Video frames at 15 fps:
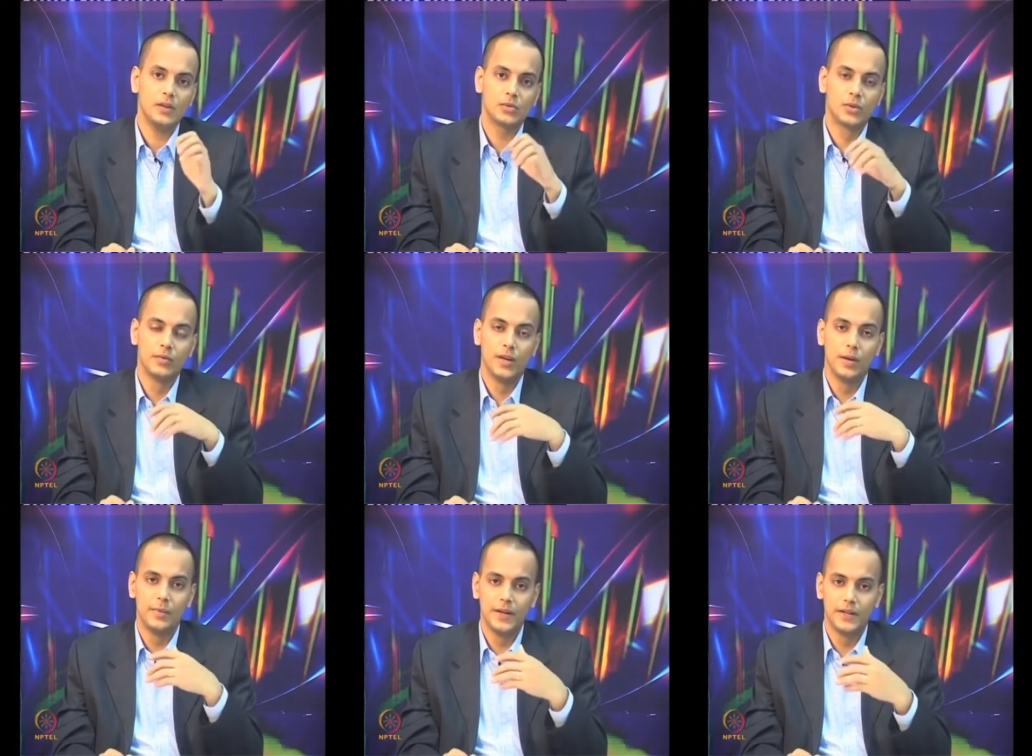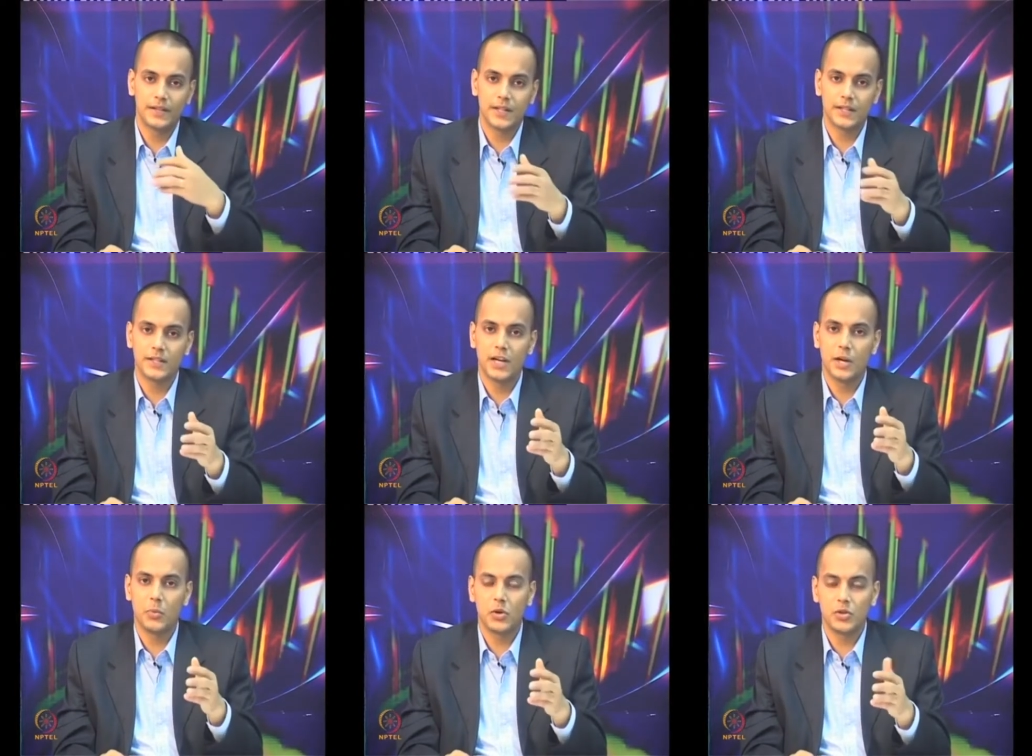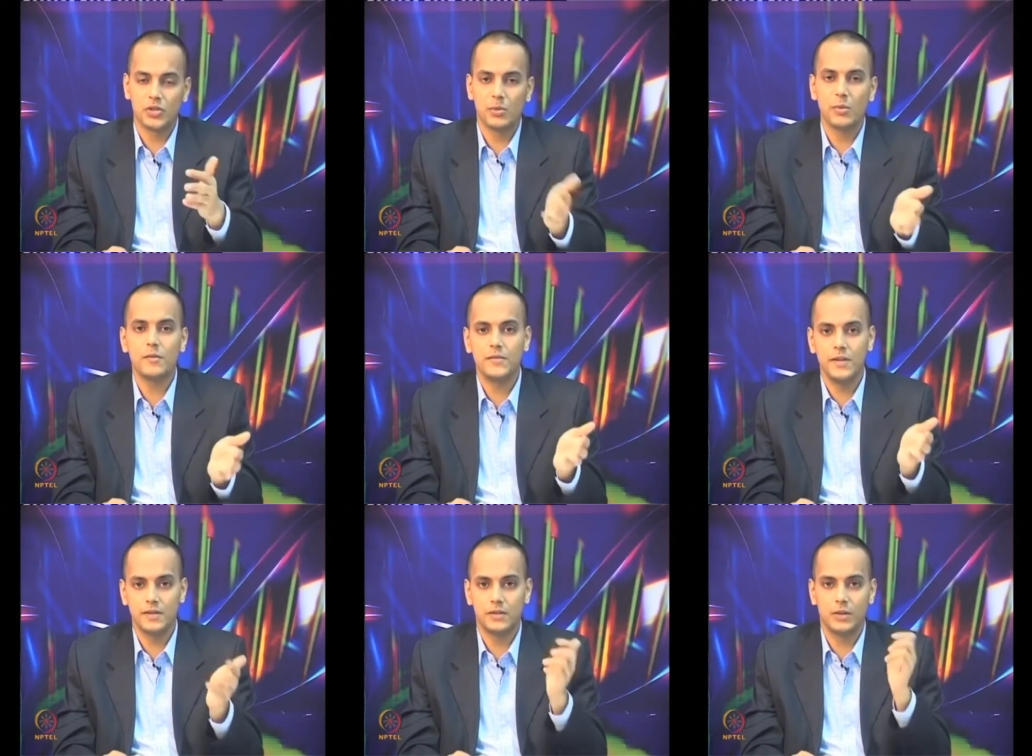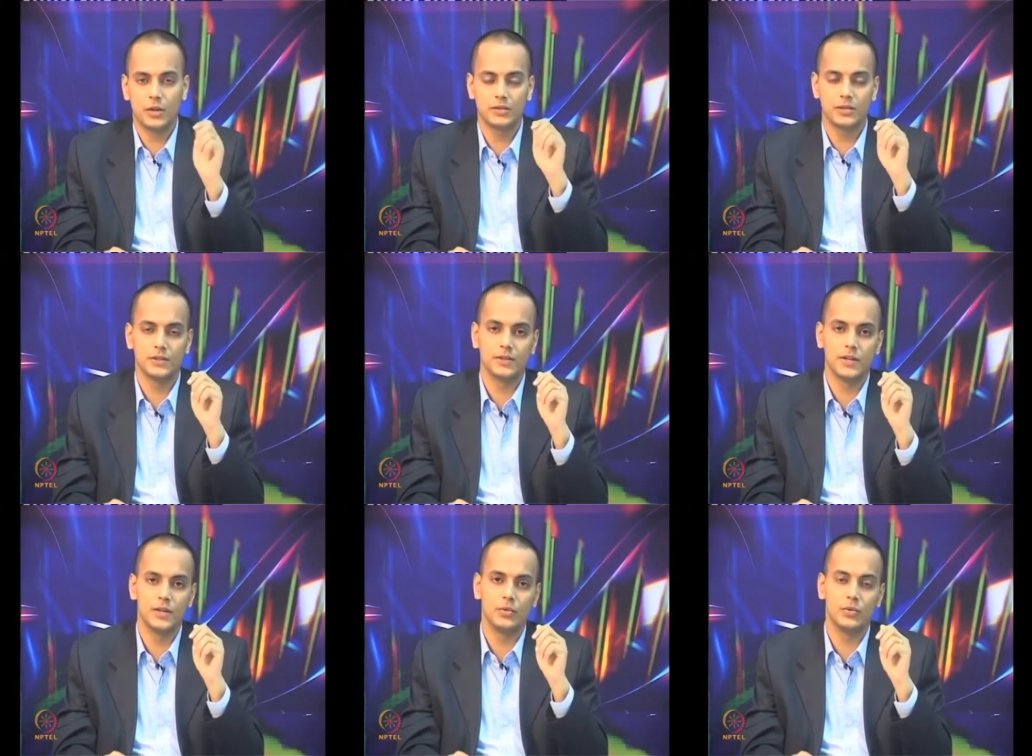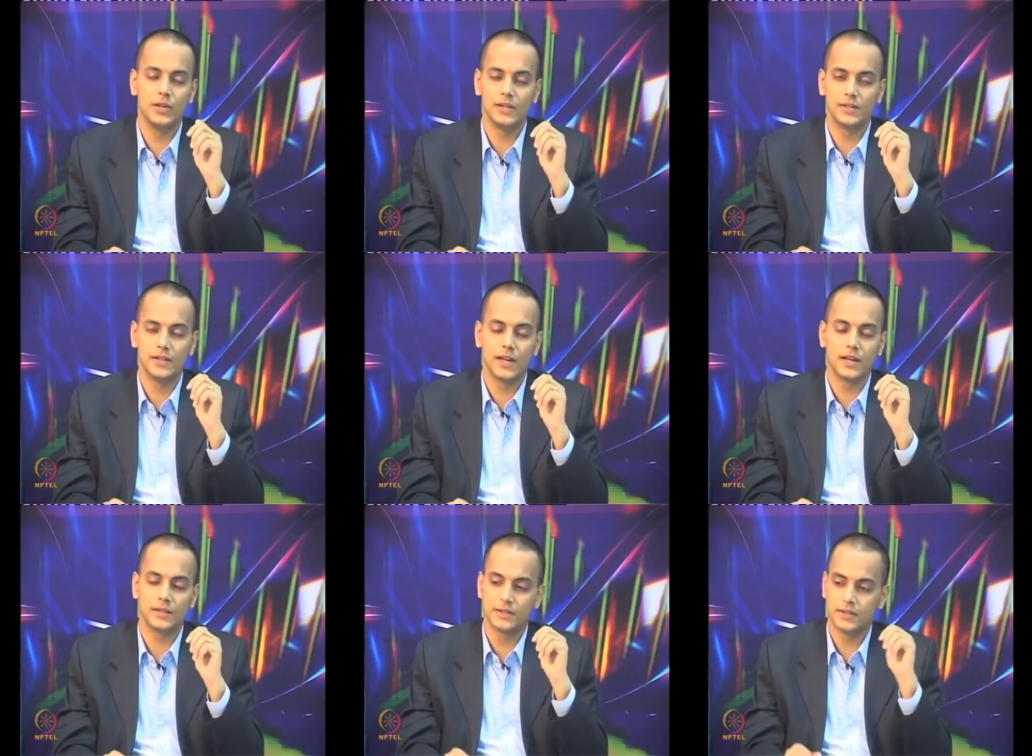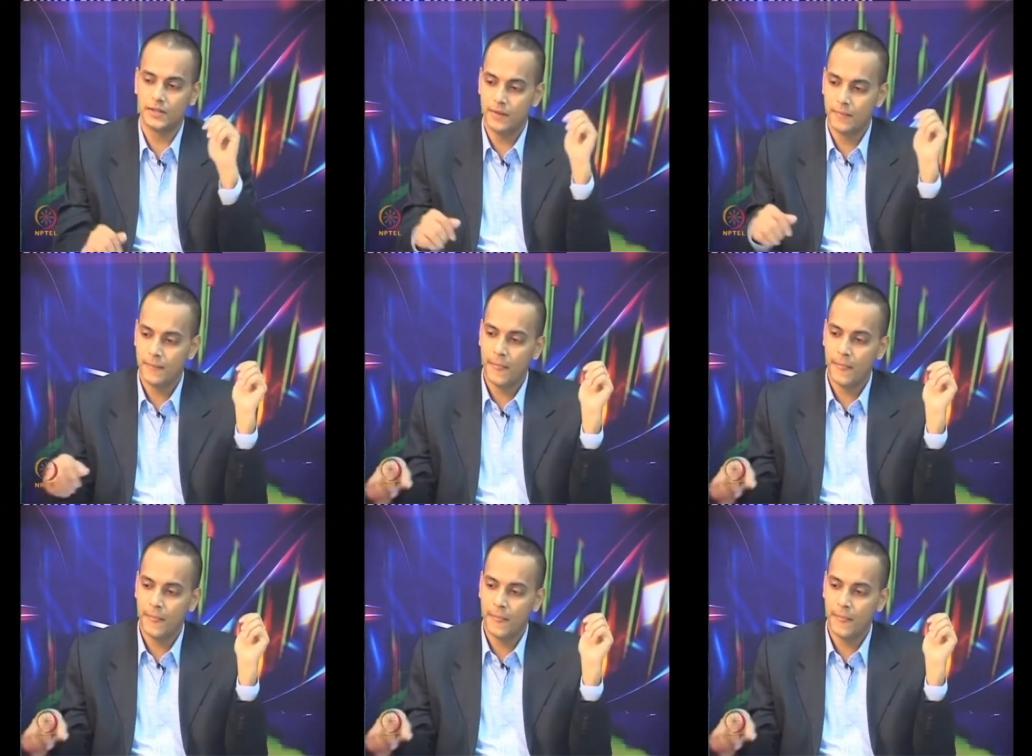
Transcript: So, we will be discussing about some of these losses in today's lecture